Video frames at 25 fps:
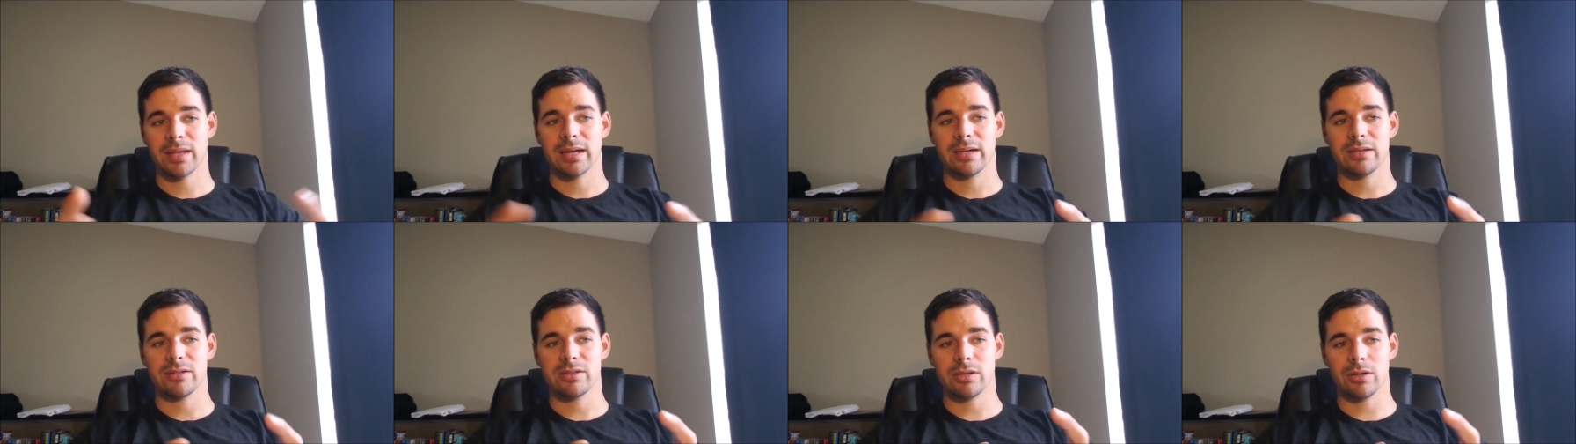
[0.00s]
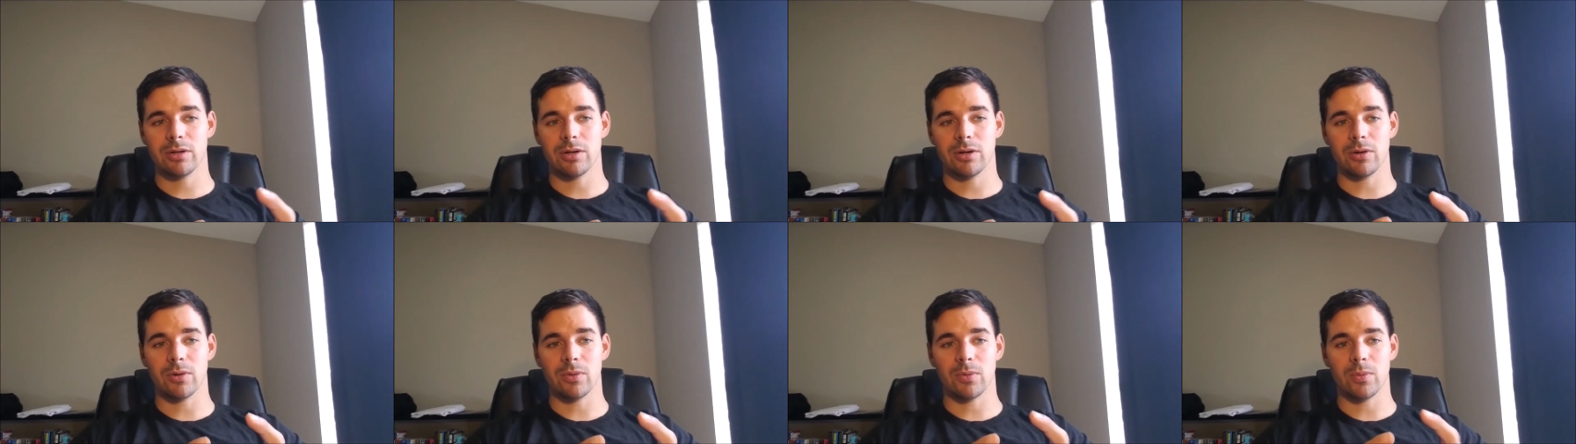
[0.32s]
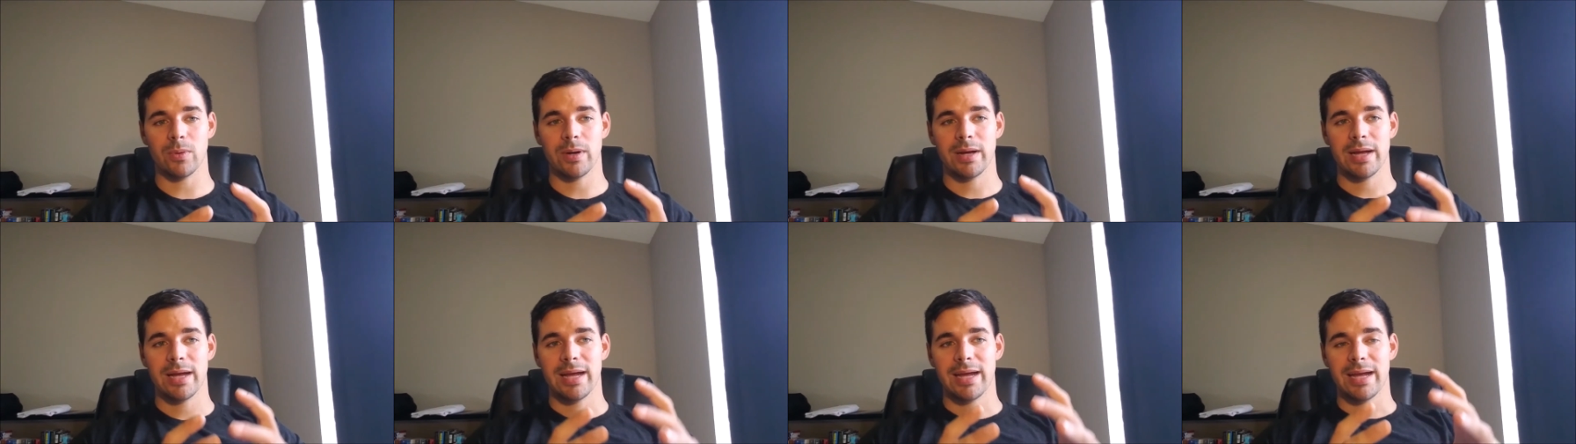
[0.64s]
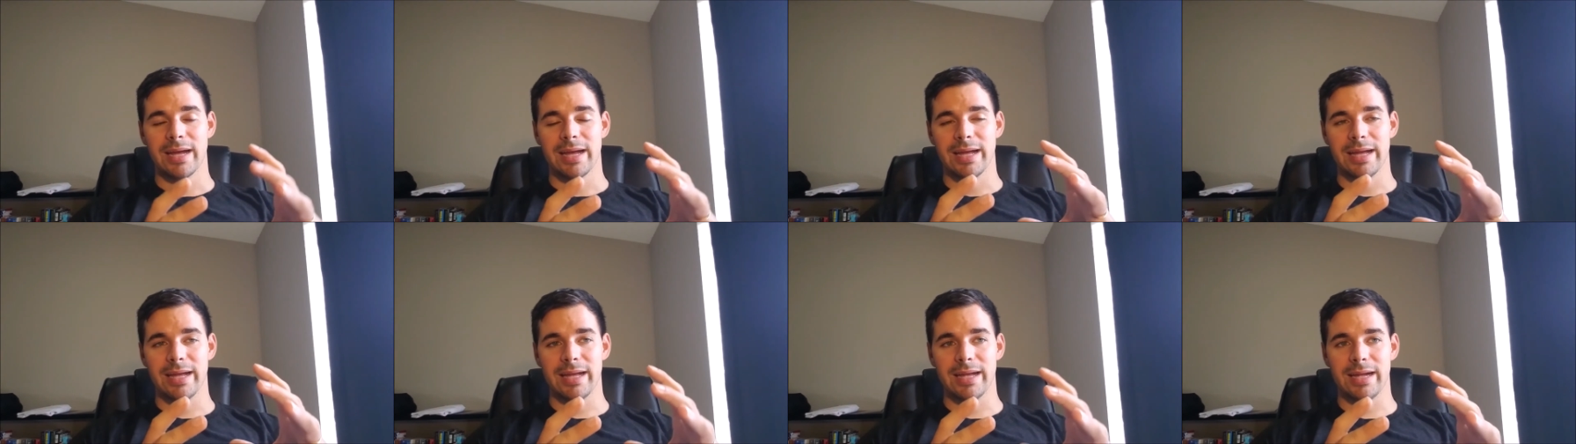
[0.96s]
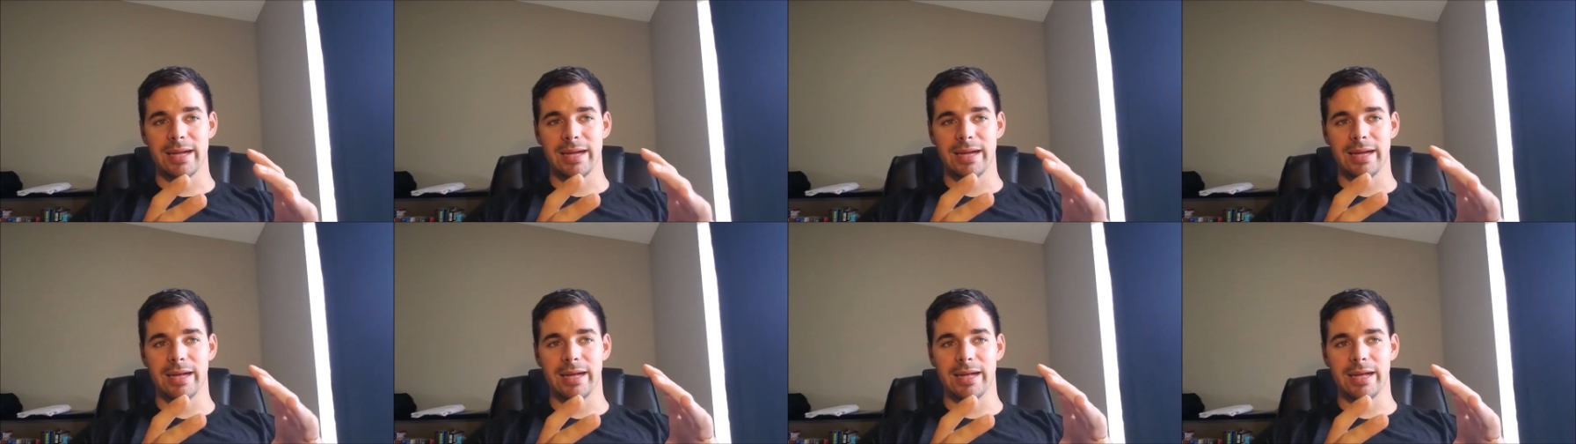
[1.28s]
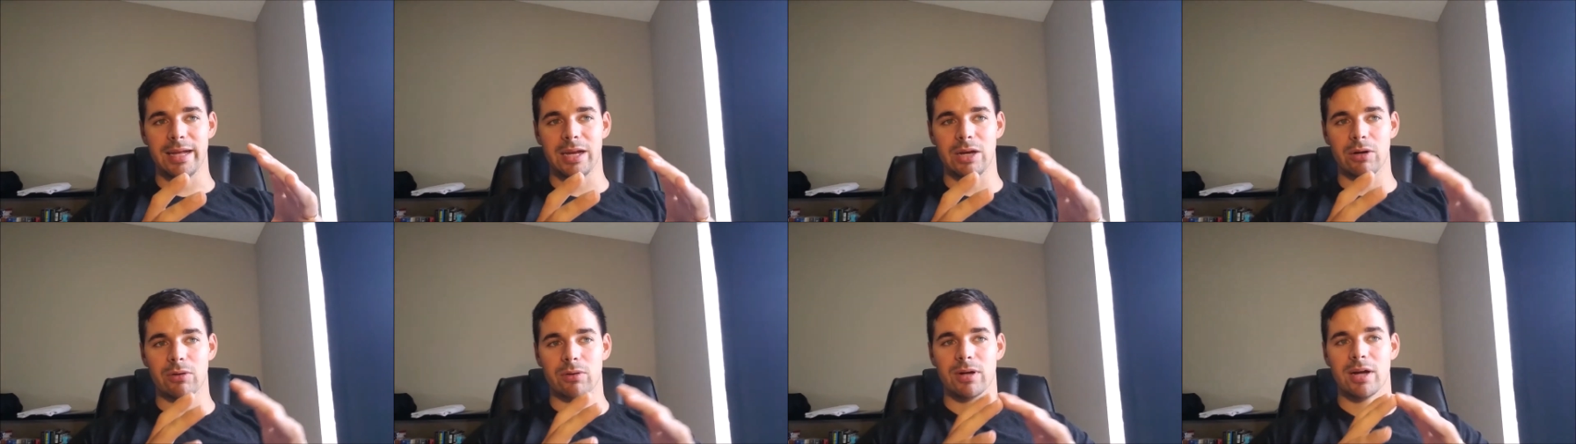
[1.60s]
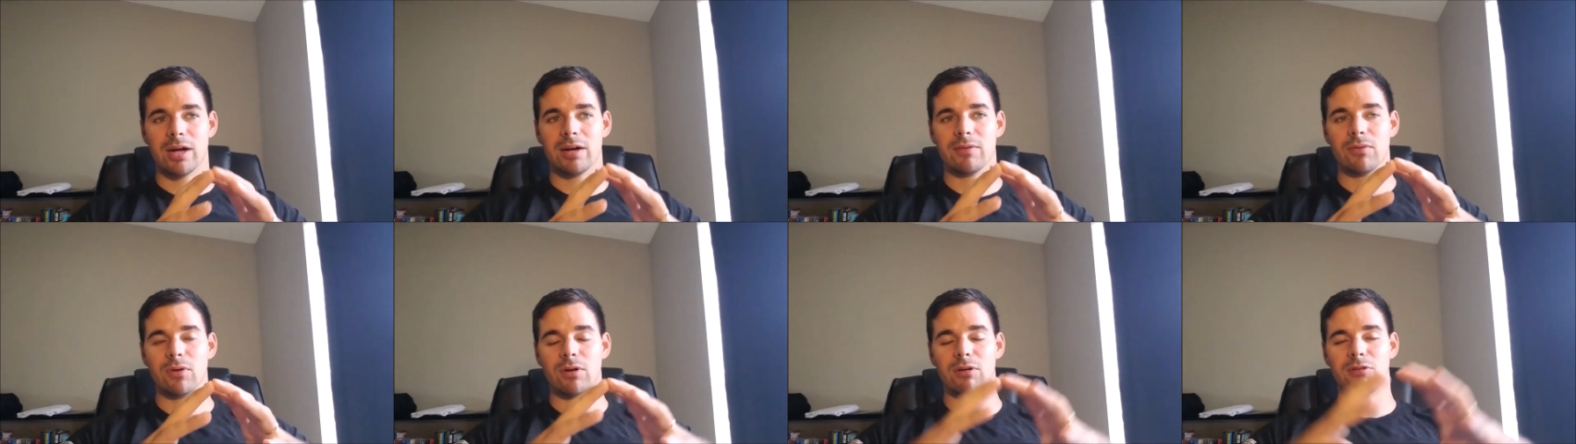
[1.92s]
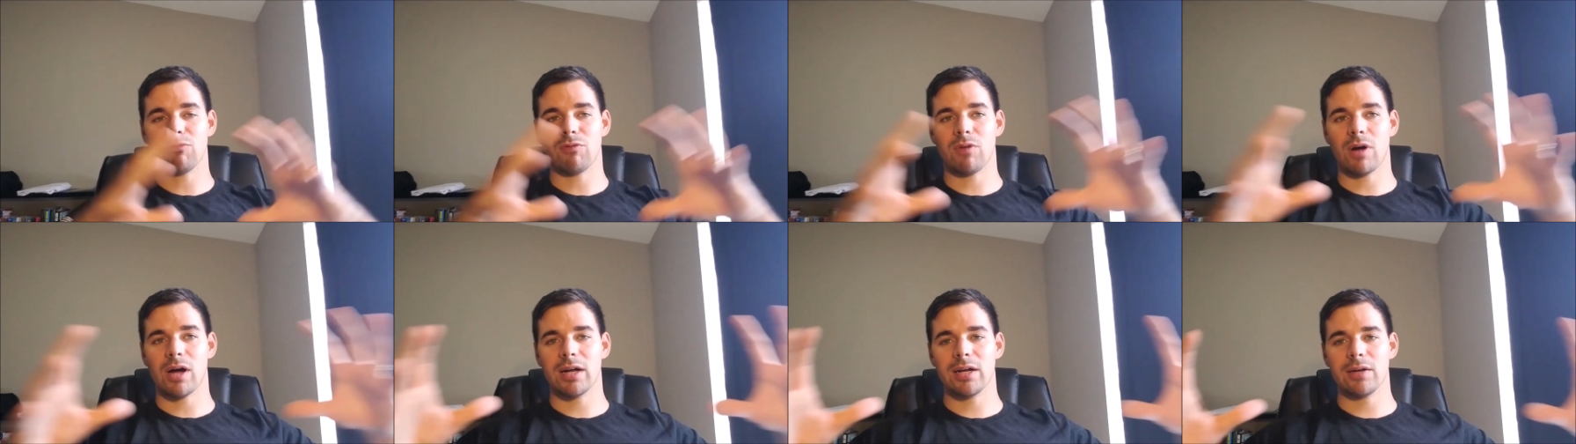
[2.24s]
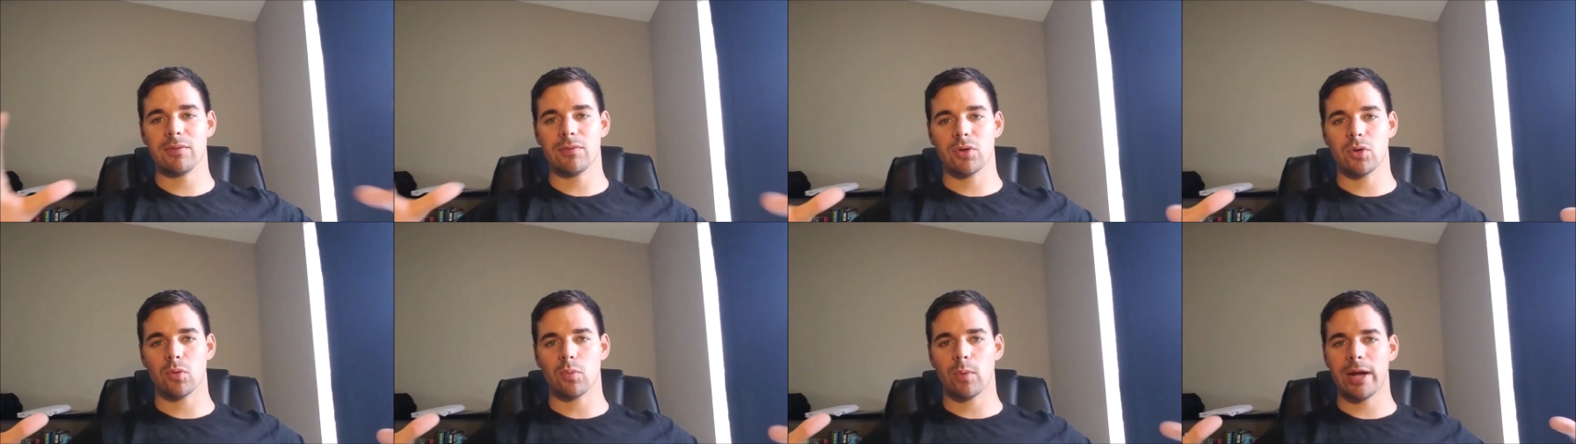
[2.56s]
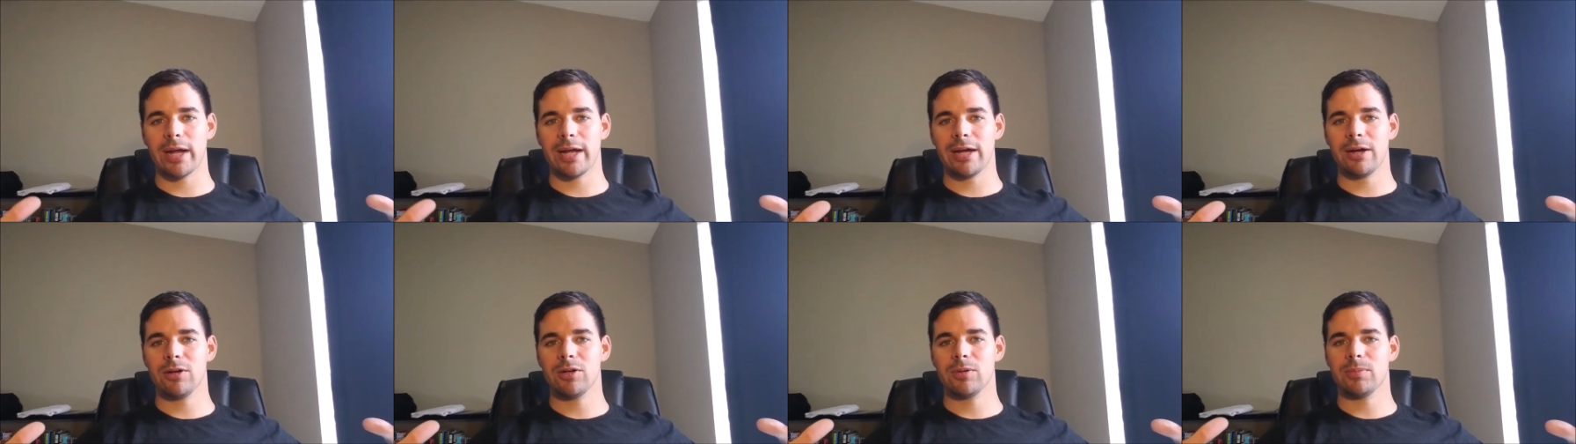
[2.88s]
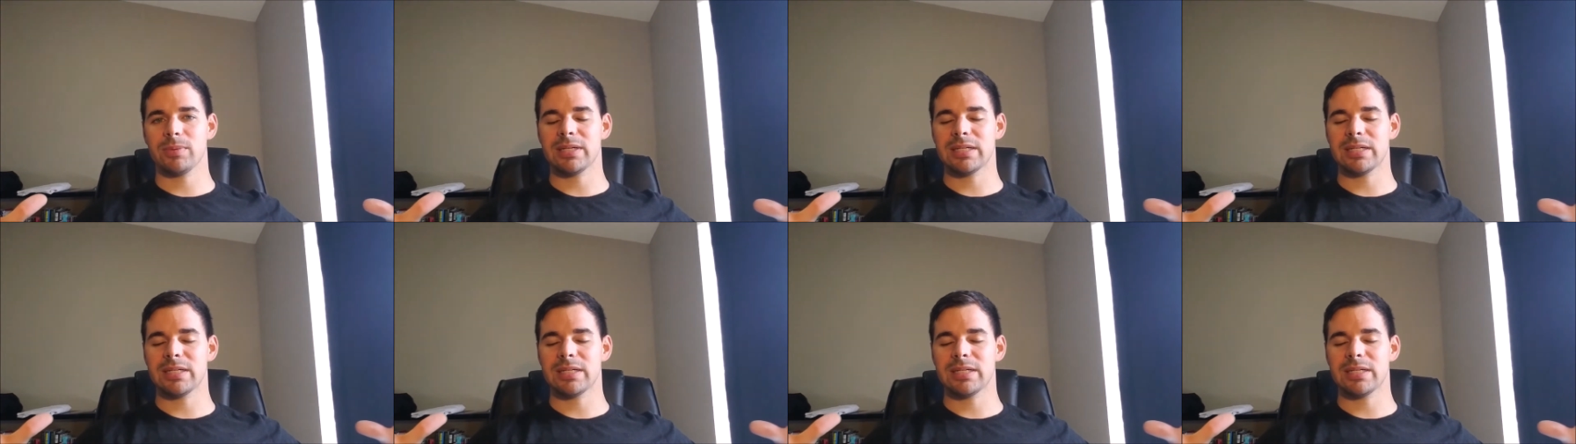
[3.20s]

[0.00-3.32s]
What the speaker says: So it'll cover a lot of ground,